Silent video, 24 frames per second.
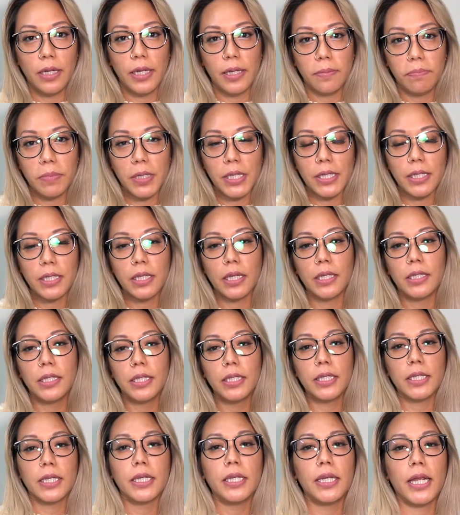It means a
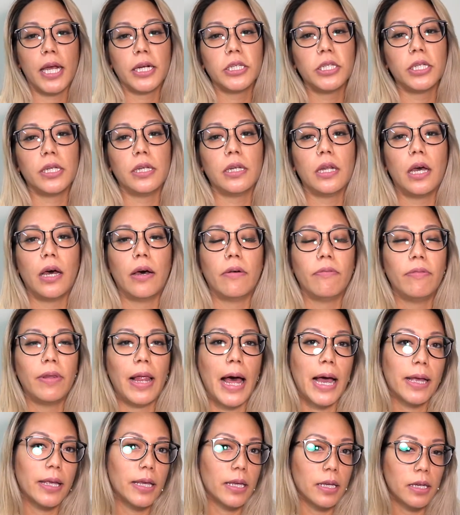disconnection of
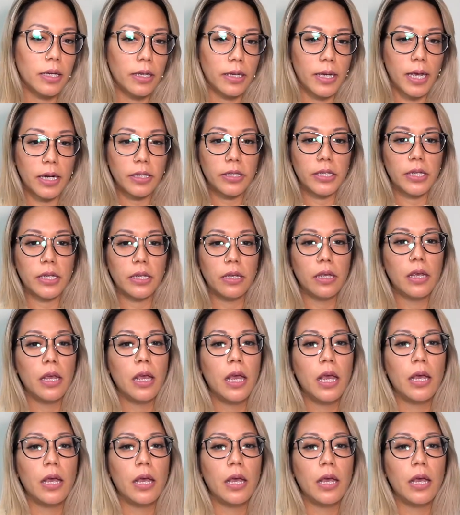lacking connecting